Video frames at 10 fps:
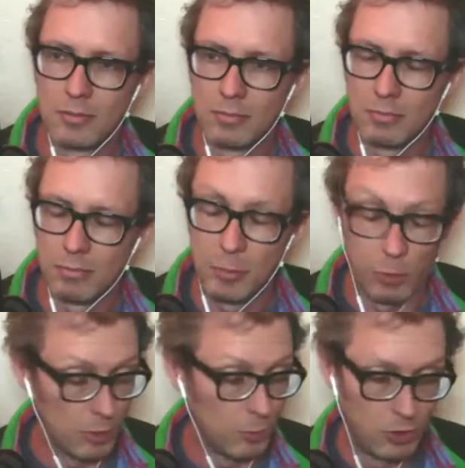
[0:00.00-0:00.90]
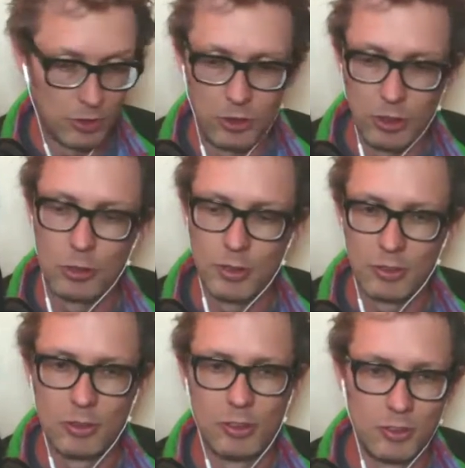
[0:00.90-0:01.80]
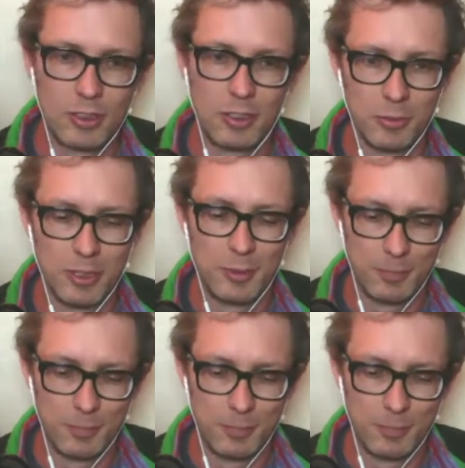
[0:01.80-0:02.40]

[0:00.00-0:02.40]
Yeah, Brendan was on the show actually talking about it.